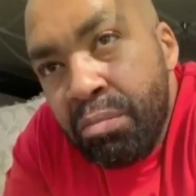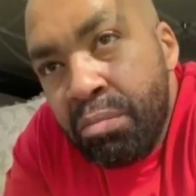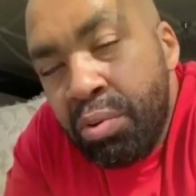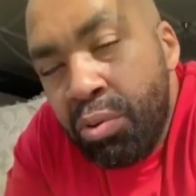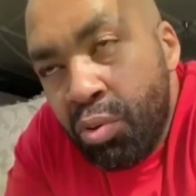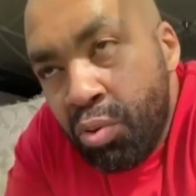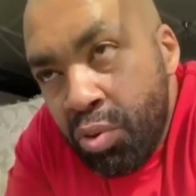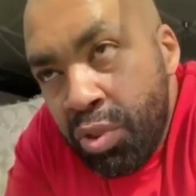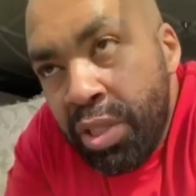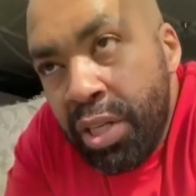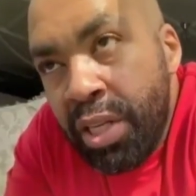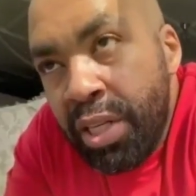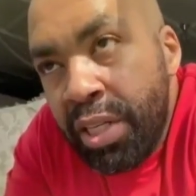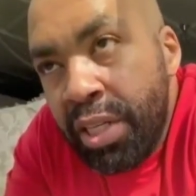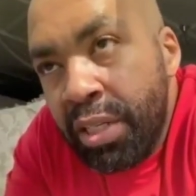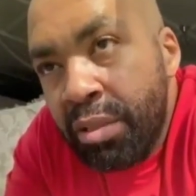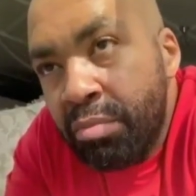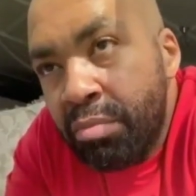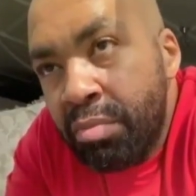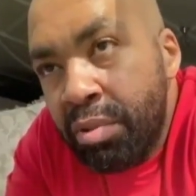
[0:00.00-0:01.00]

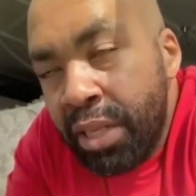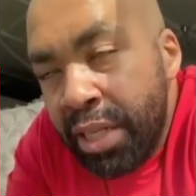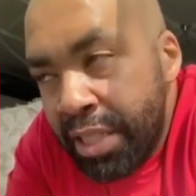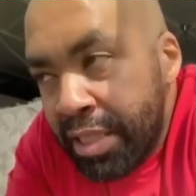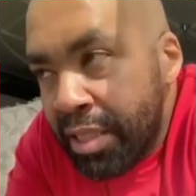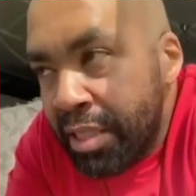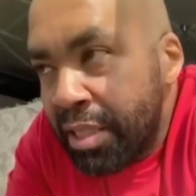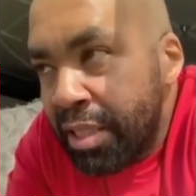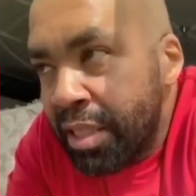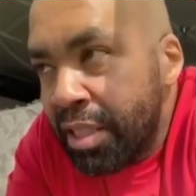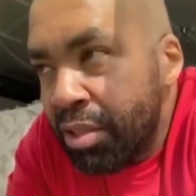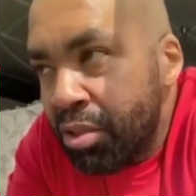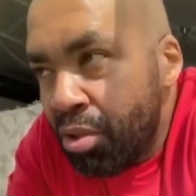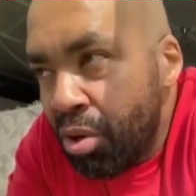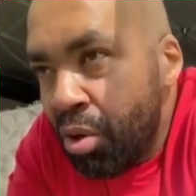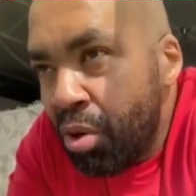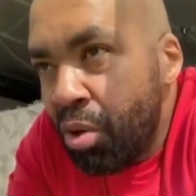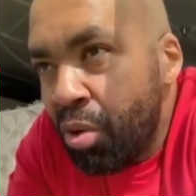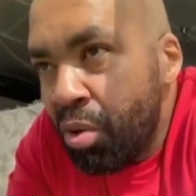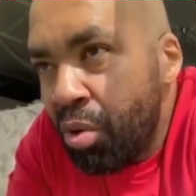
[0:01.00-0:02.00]
brutally and blatantly
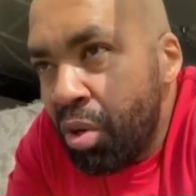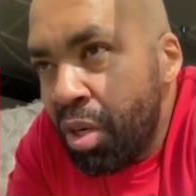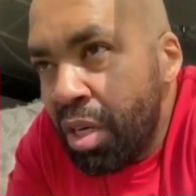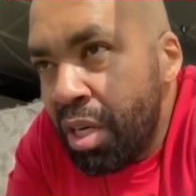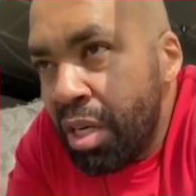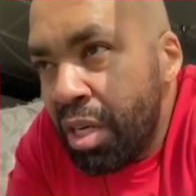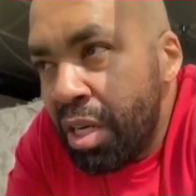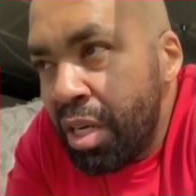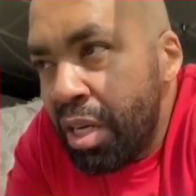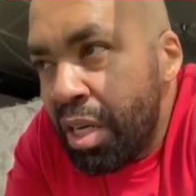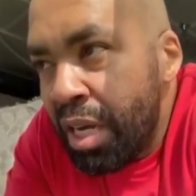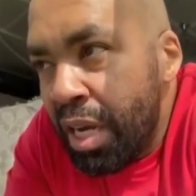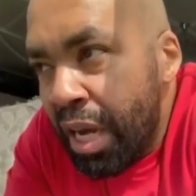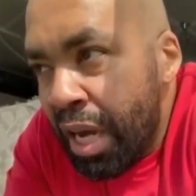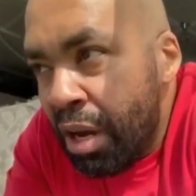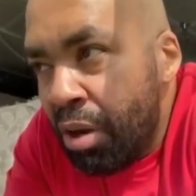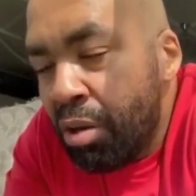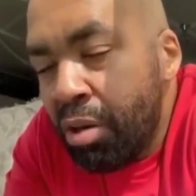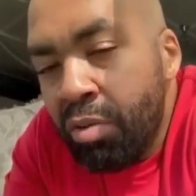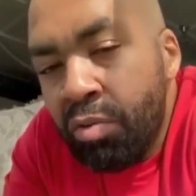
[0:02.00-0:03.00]
go
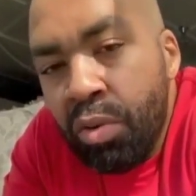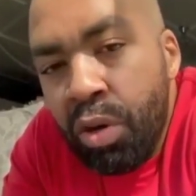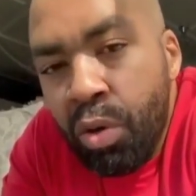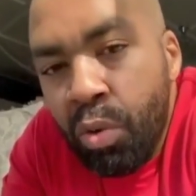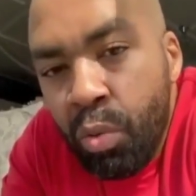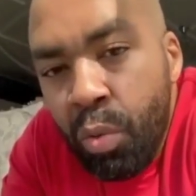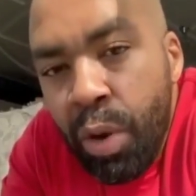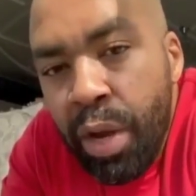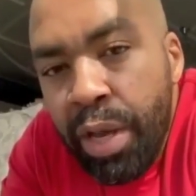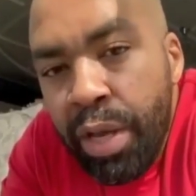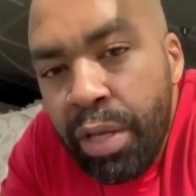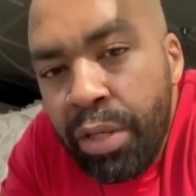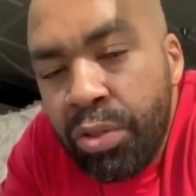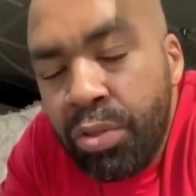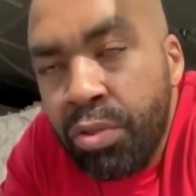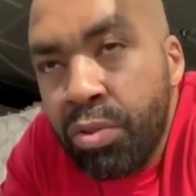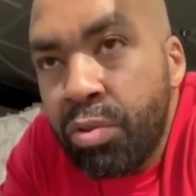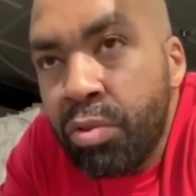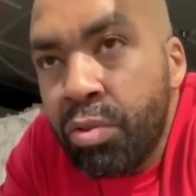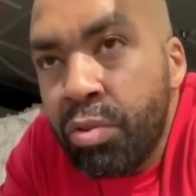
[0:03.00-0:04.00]
out of our way
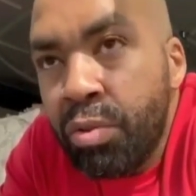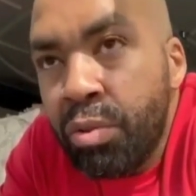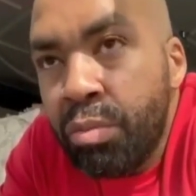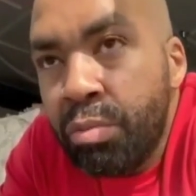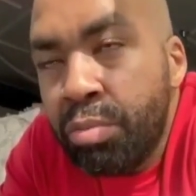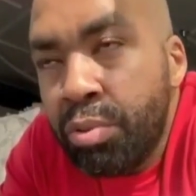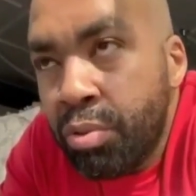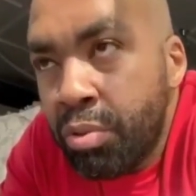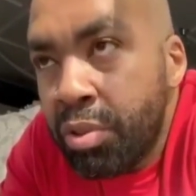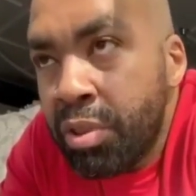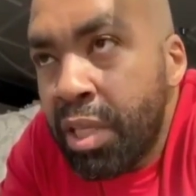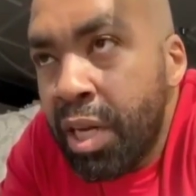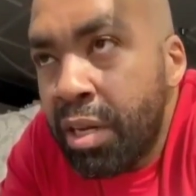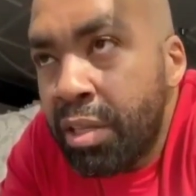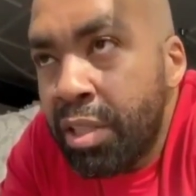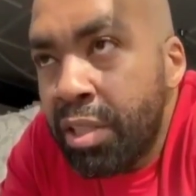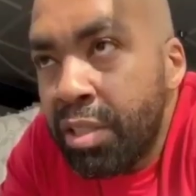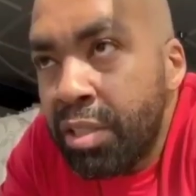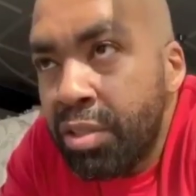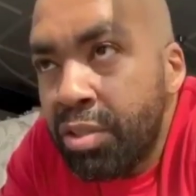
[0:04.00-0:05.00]
to pull
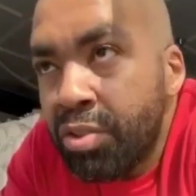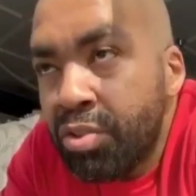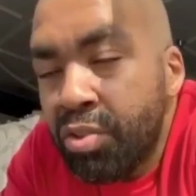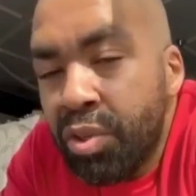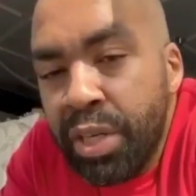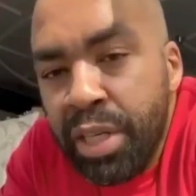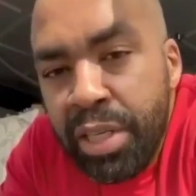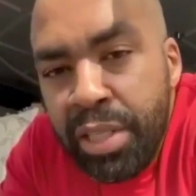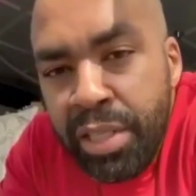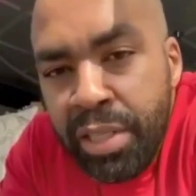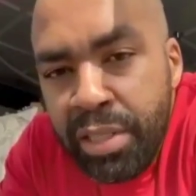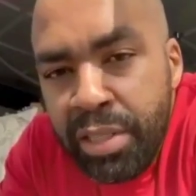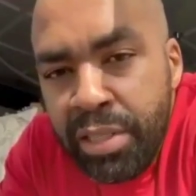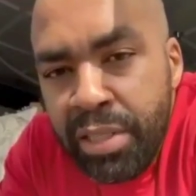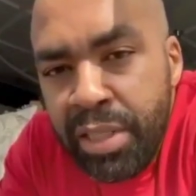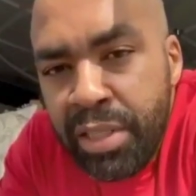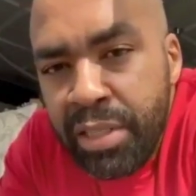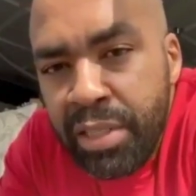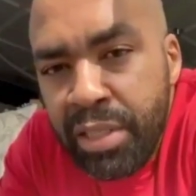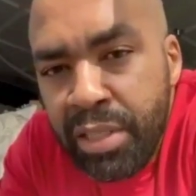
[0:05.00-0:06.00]
down and destroy another
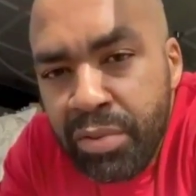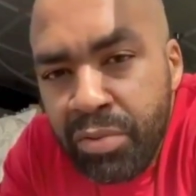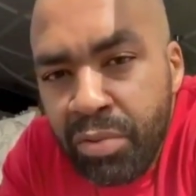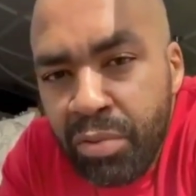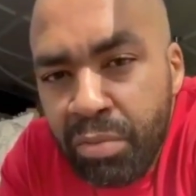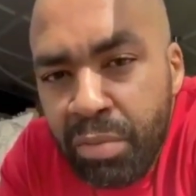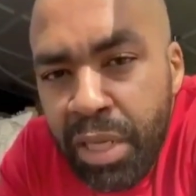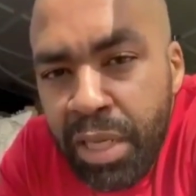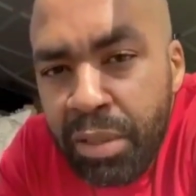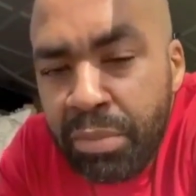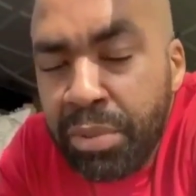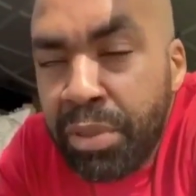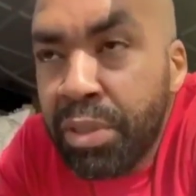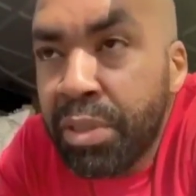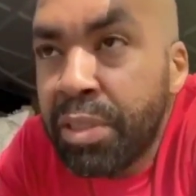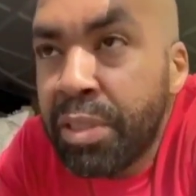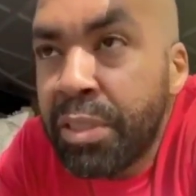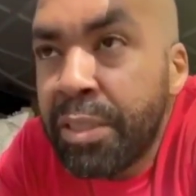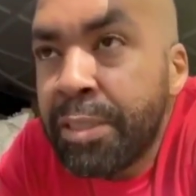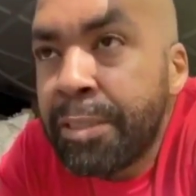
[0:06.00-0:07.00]
successful black
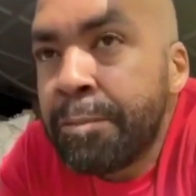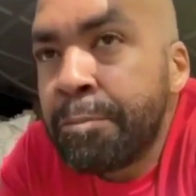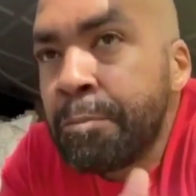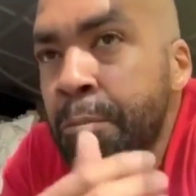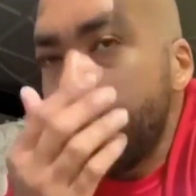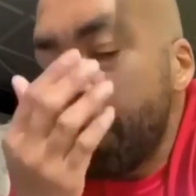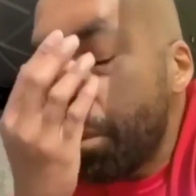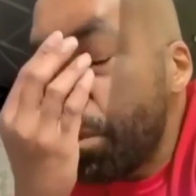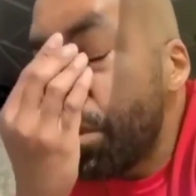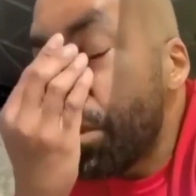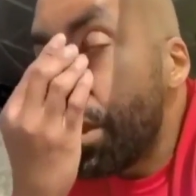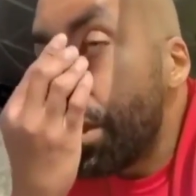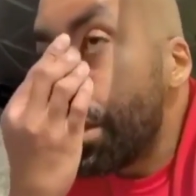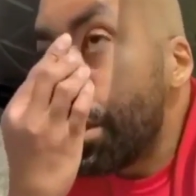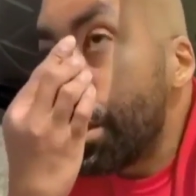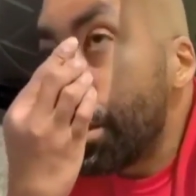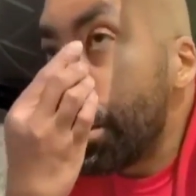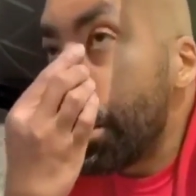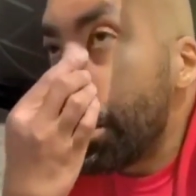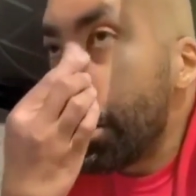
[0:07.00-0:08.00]
person.
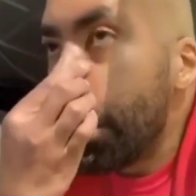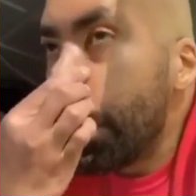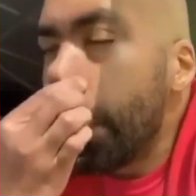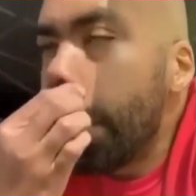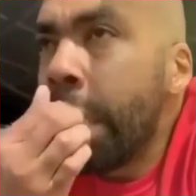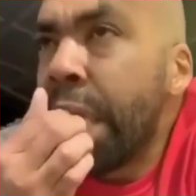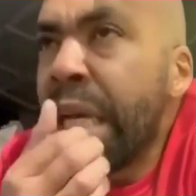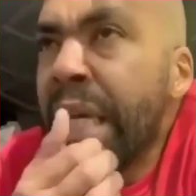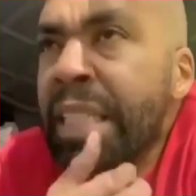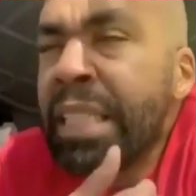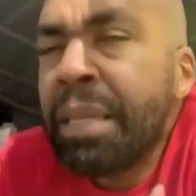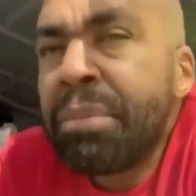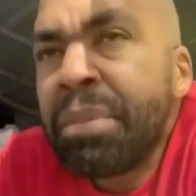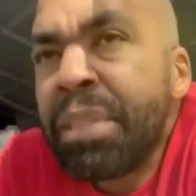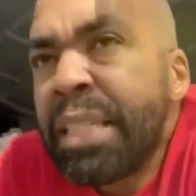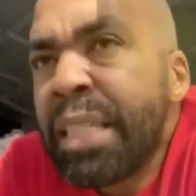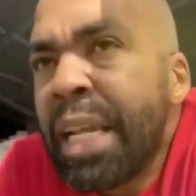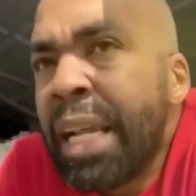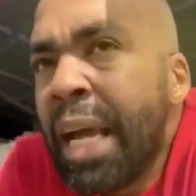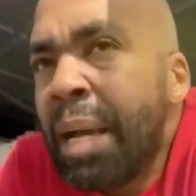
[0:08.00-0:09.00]
It's
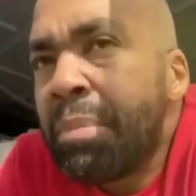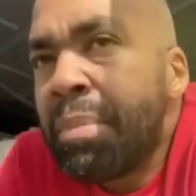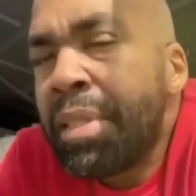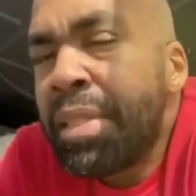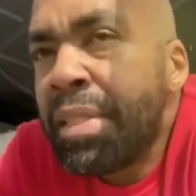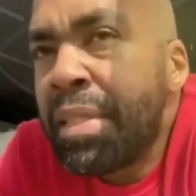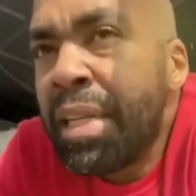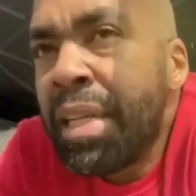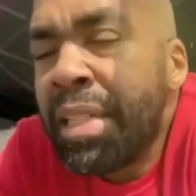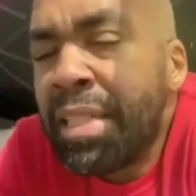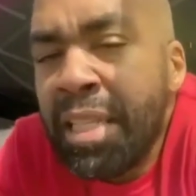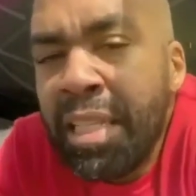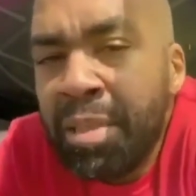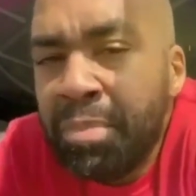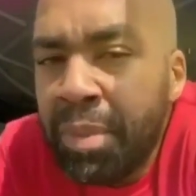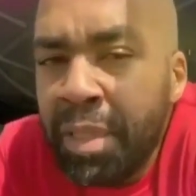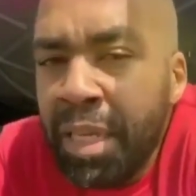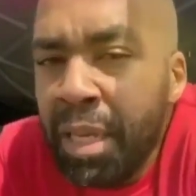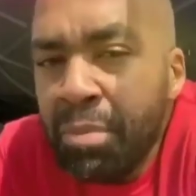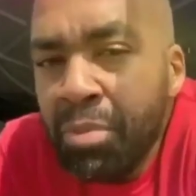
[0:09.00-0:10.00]
something that happens. It's
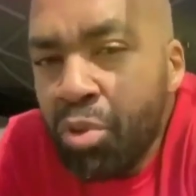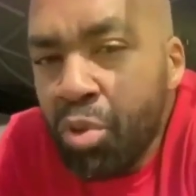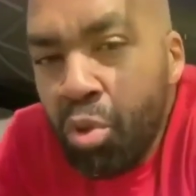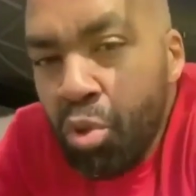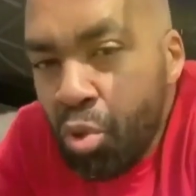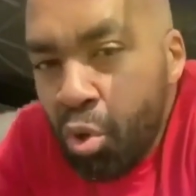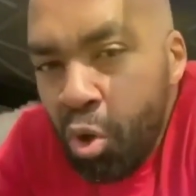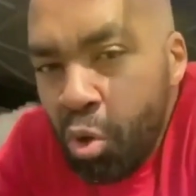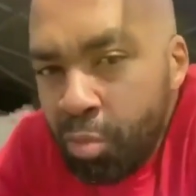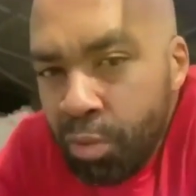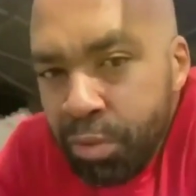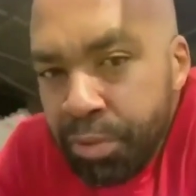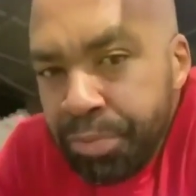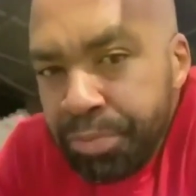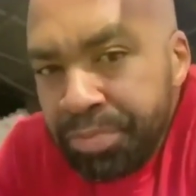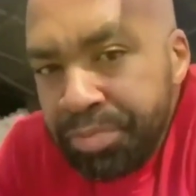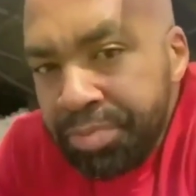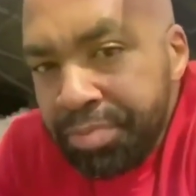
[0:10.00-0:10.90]
become so normal